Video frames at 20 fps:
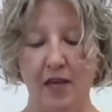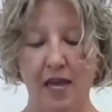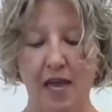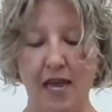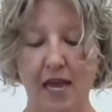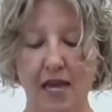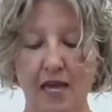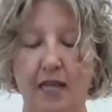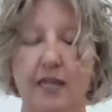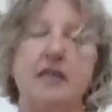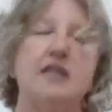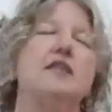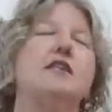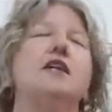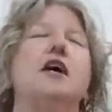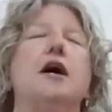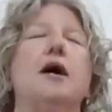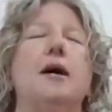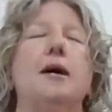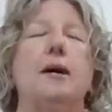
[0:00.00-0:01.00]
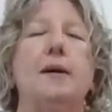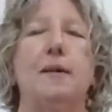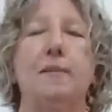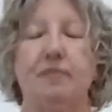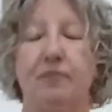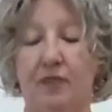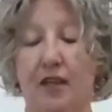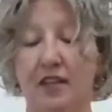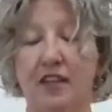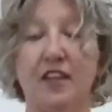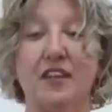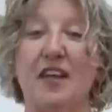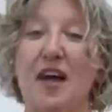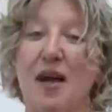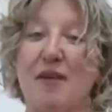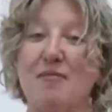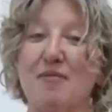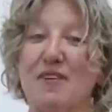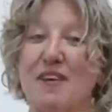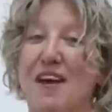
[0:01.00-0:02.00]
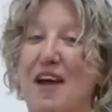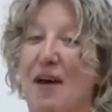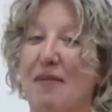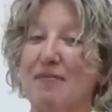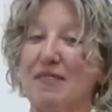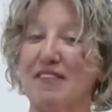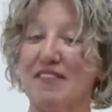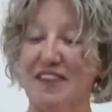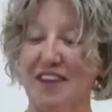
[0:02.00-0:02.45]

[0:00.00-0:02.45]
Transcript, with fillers: And um, the library happens